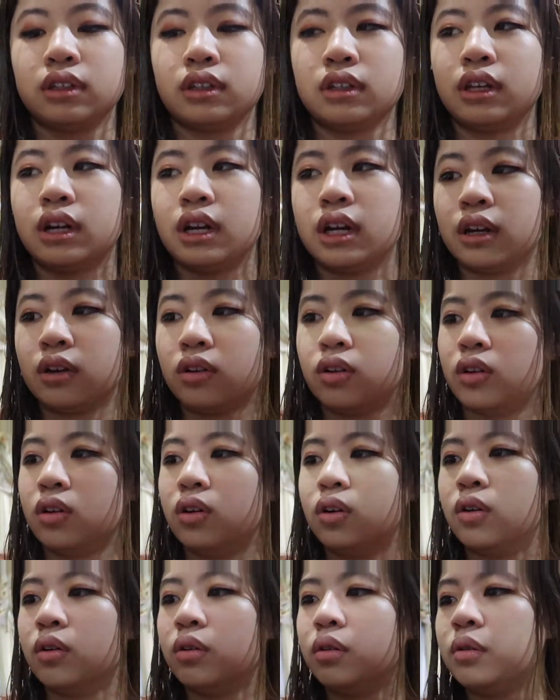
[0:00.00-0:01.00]
Then I don't
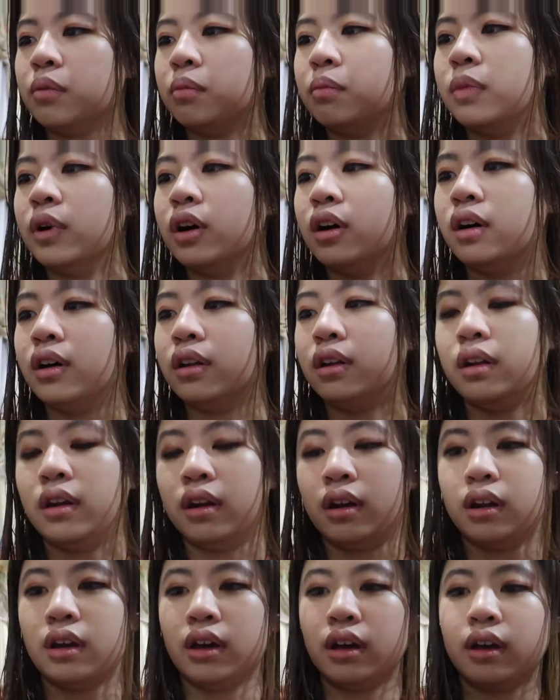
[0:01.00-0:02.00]
know, but
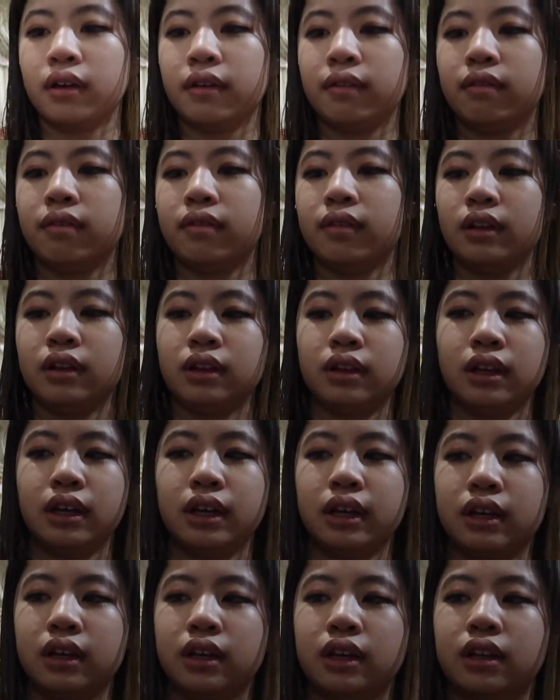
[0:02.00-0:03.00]
I feel
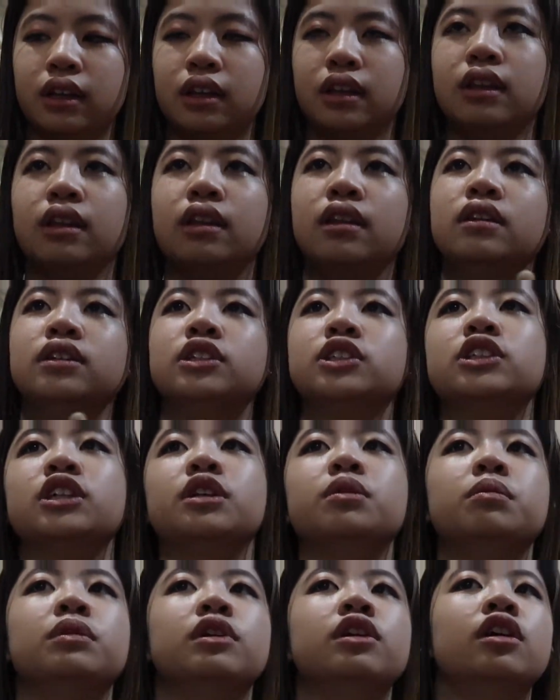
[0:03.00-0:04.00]
like the
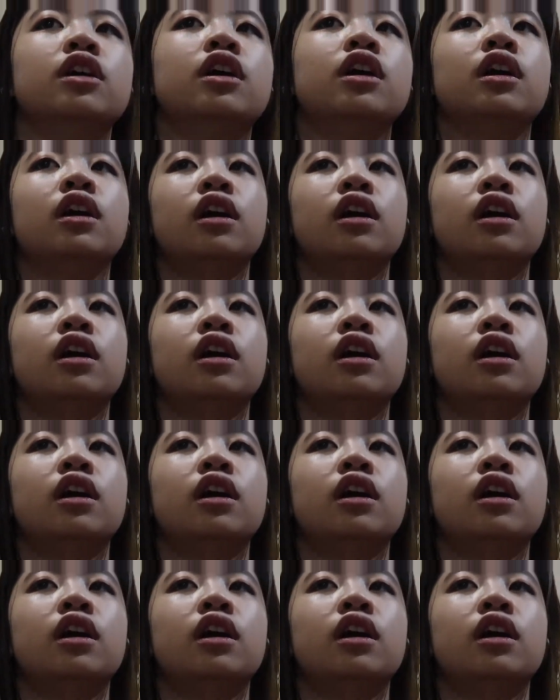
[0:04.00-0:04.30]
shimmer